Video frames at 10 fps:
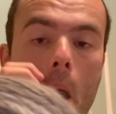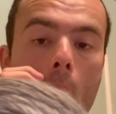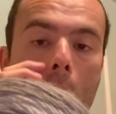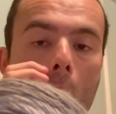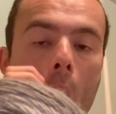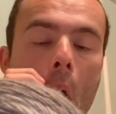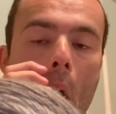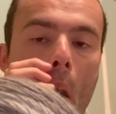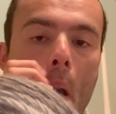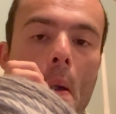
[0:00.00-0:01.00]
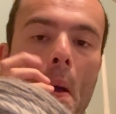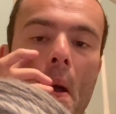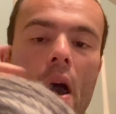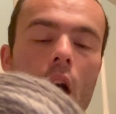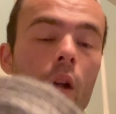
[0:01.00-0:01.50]

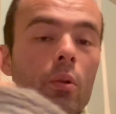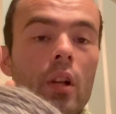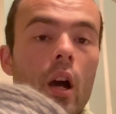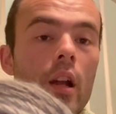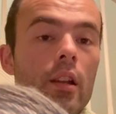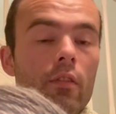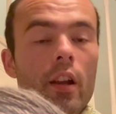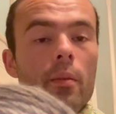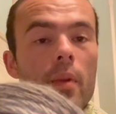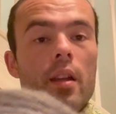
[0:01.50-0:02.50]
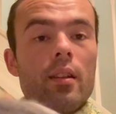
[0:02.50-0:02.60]
I would highly recommend,